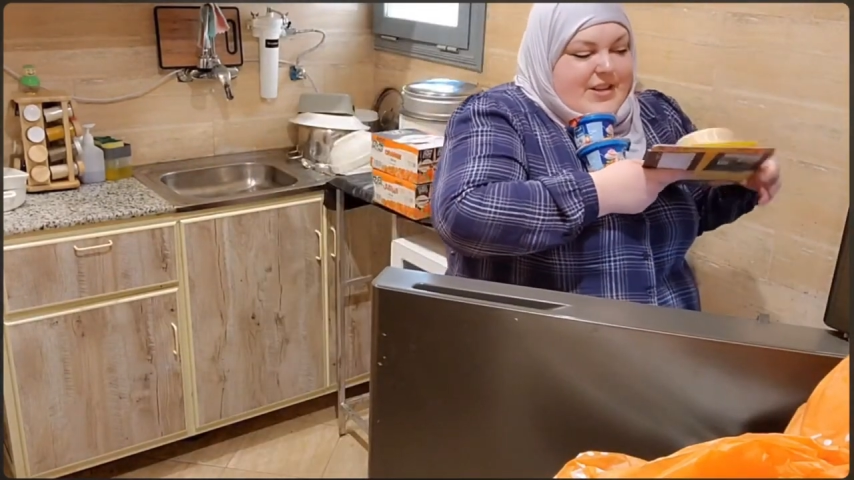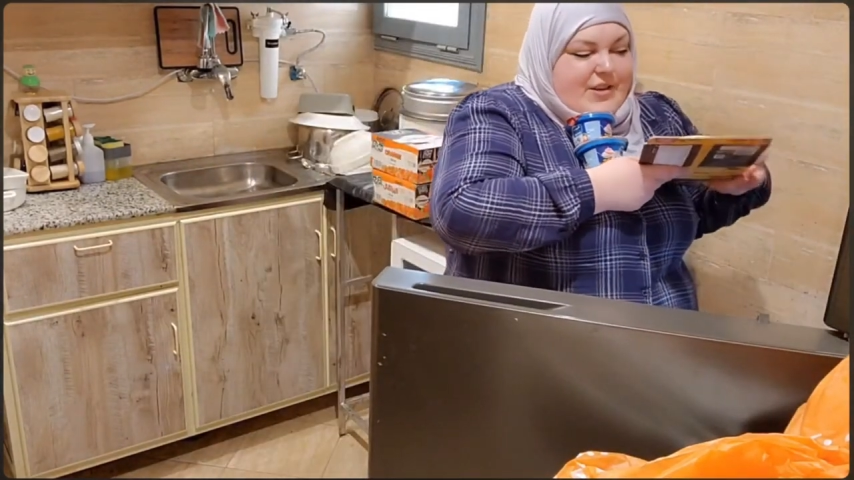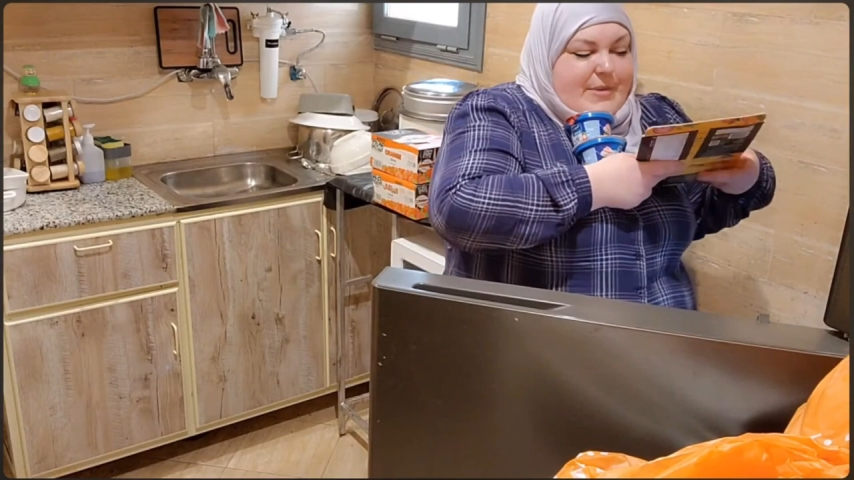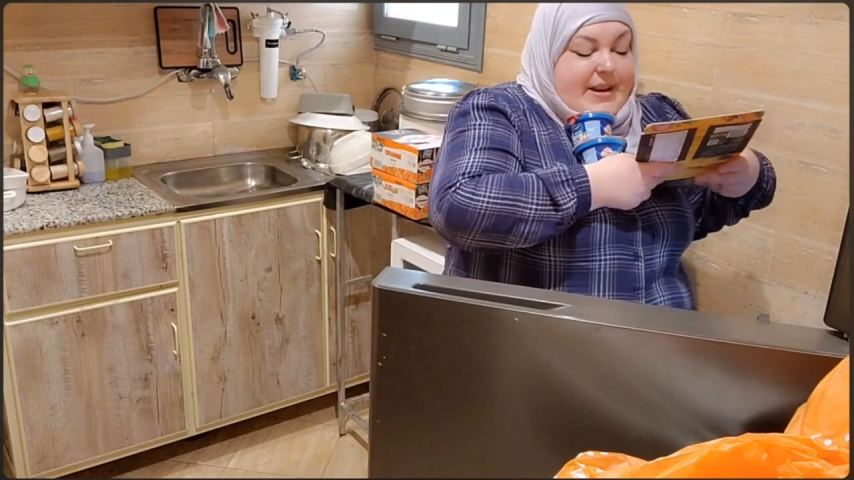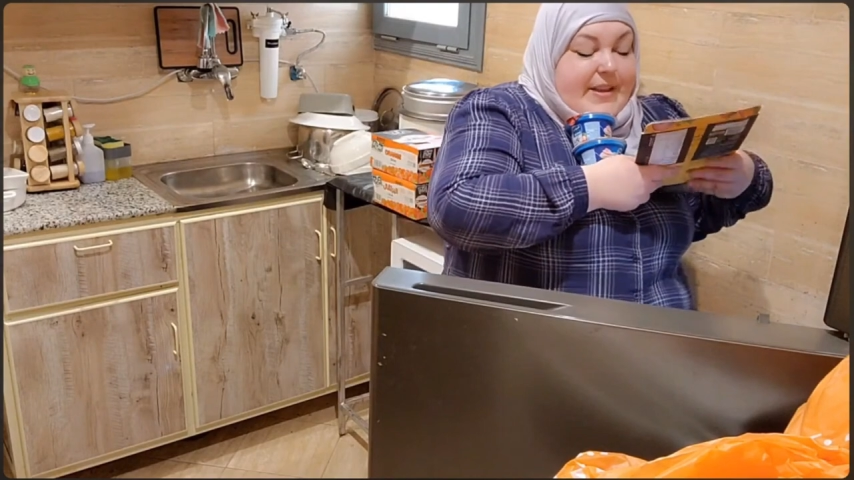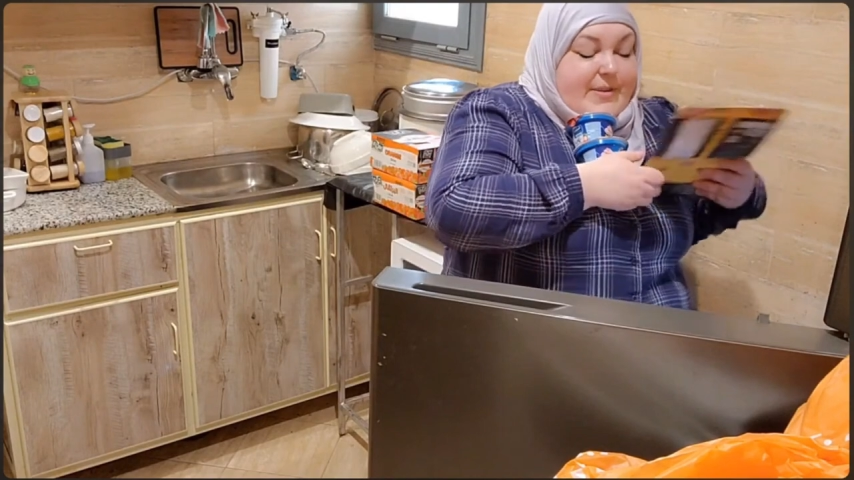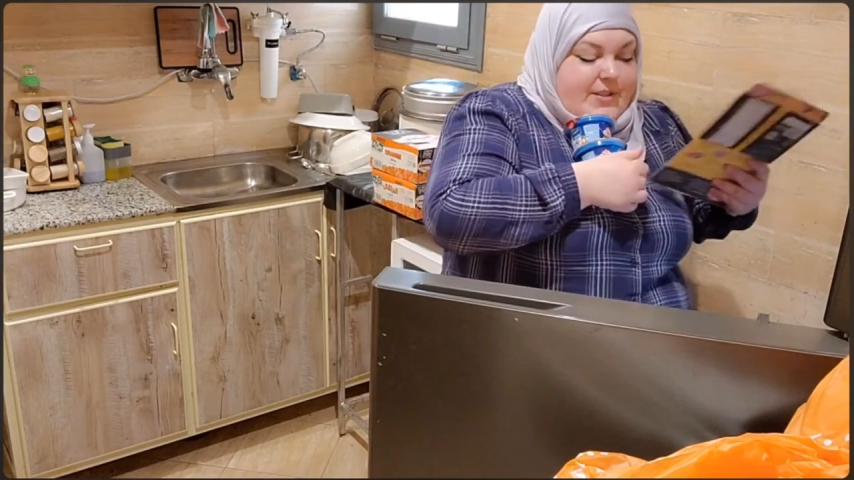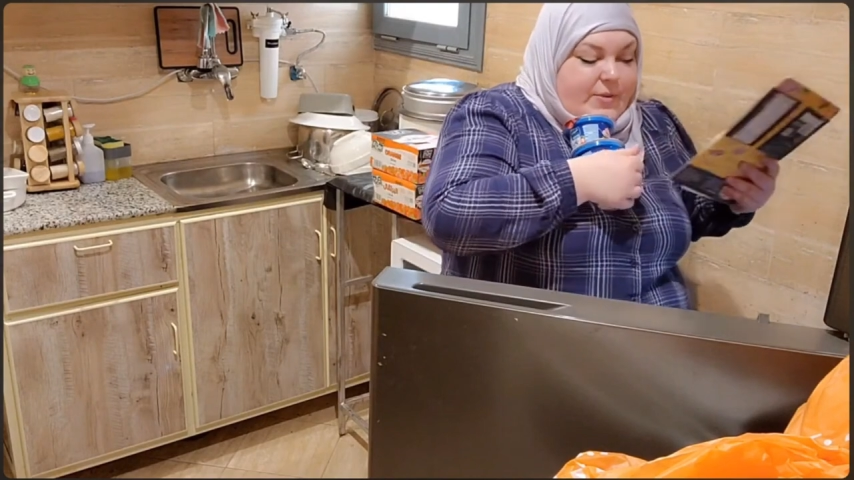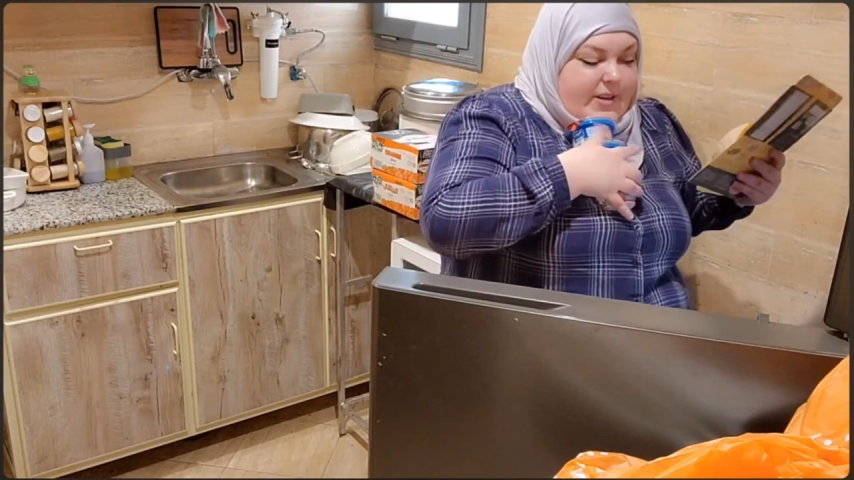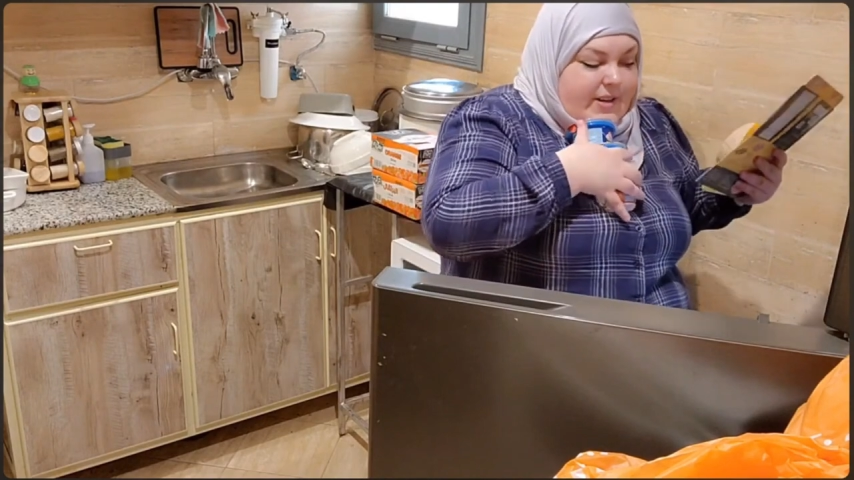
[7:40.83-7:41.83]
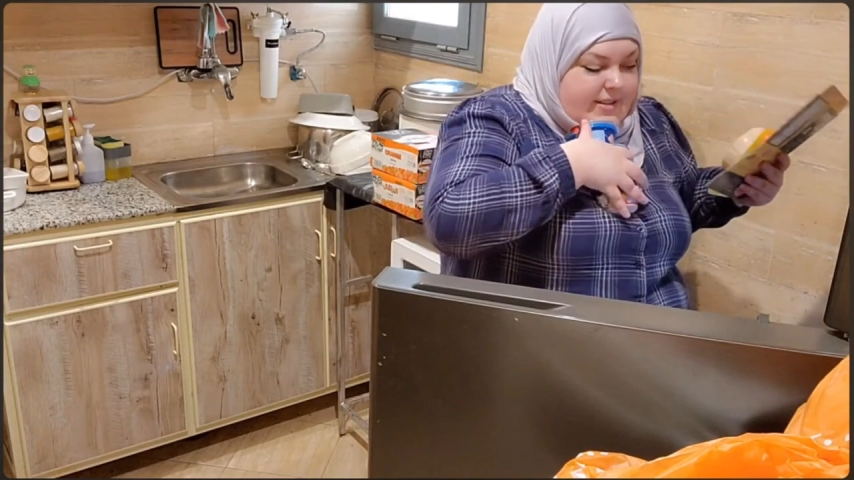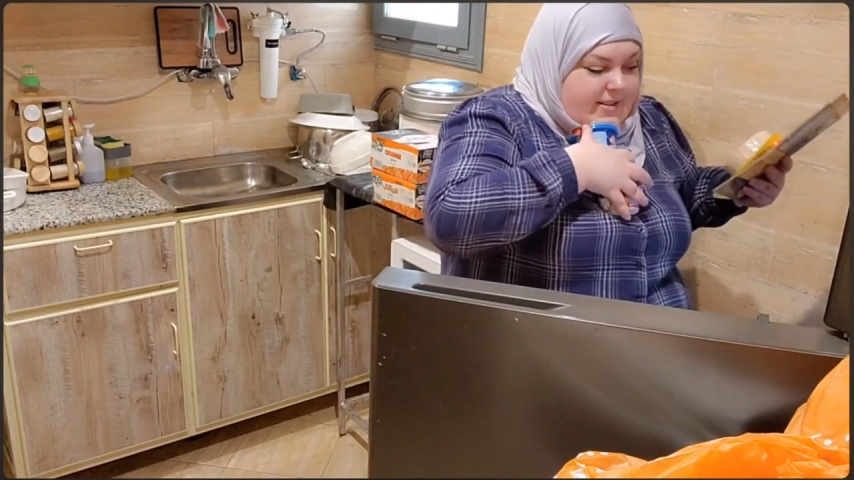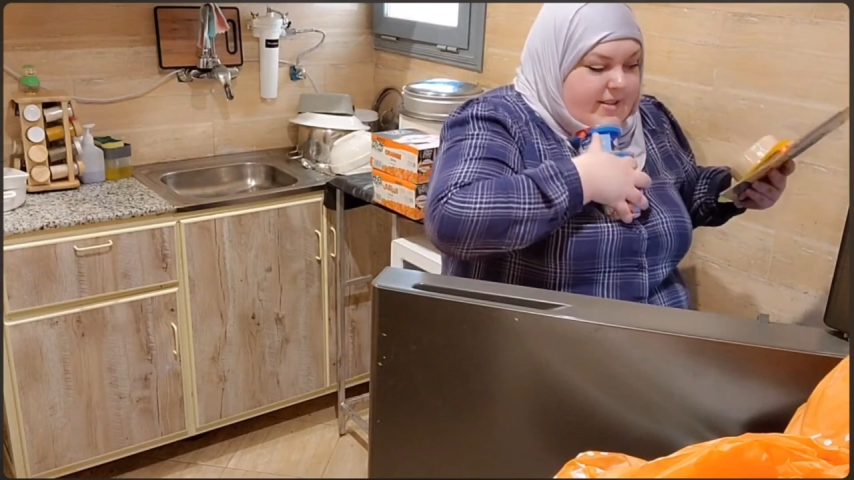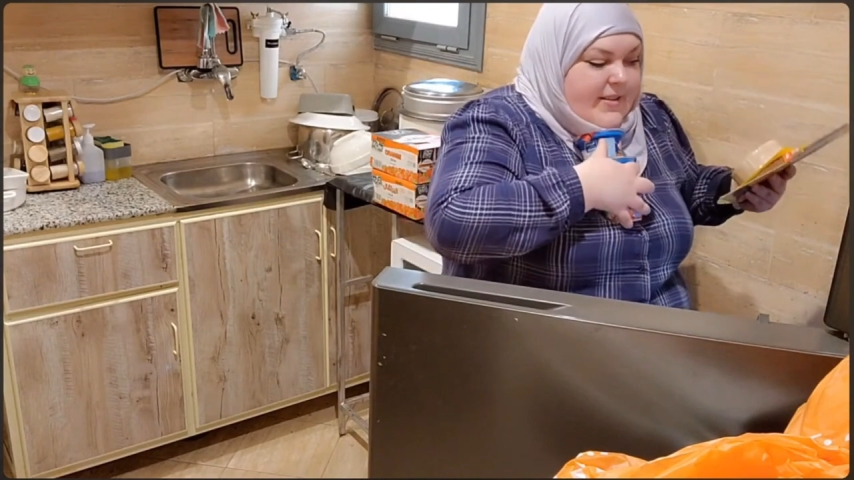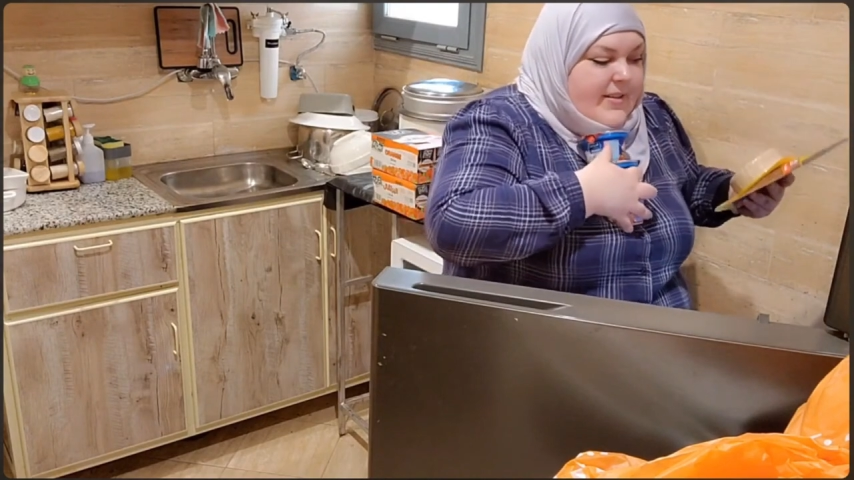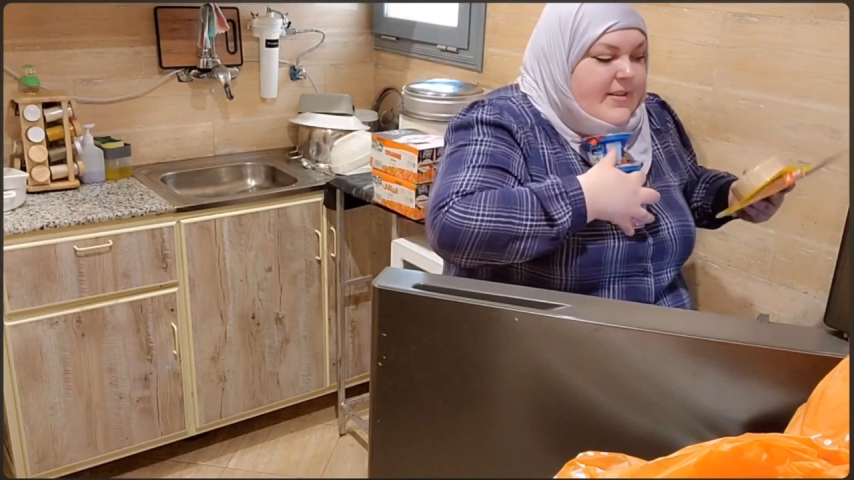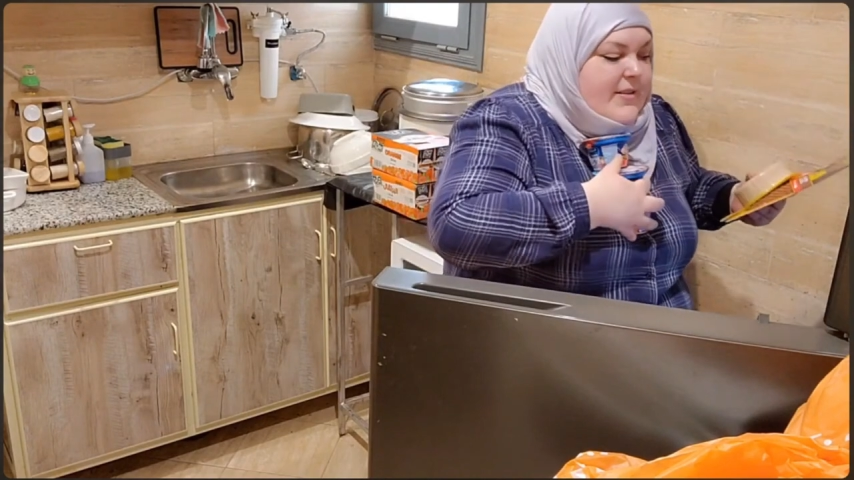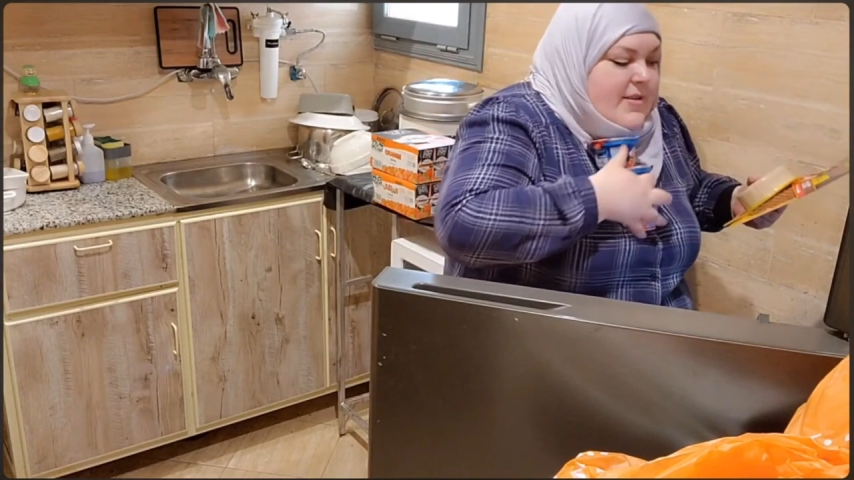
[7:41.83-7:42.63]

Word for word: Actually, I don't mind. I like when it's organized.